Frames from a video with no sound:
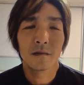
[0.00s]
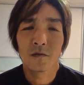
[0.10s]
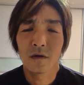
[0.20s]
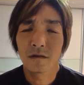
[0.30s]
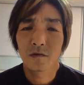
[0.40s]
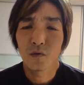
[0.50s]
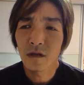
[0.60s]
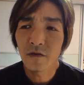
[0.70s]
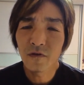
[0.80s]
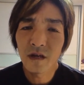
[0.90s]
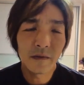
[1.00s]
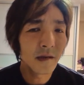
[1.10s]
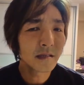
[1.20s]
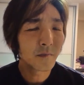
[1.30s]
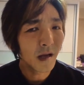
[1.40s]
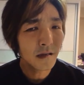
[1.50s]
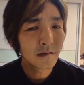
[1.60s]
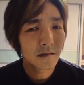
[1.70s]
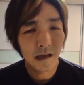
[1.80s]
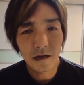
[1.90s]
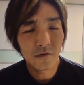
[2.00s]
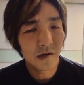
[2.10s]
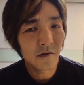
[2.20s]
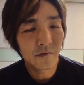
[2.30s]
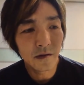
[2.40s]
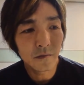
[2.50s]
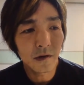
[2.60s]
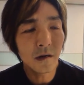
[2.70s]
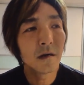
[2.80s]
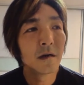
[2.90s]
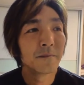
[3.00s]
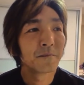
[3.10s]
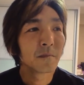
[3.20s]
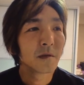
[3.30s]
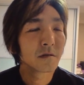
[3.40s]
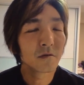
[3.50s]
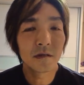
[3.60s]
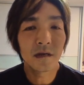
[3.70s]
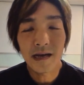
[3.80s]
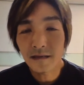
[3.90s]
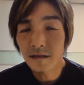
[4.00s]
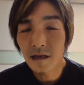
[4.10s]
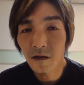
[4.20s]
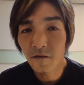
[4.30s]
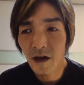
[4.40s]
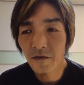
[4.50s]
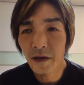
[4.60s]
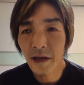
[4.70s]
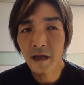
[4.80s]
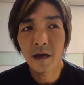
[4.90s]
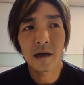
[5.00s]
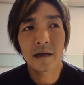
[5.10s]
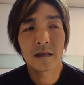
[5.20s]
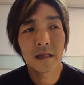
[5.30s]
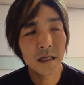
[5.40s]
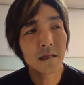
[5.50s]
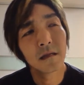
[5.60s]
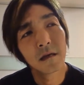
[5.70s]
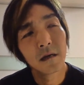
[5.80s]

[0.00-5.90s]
It was 23 minutes plus, cannot really remember. So in the SCM 5K, I did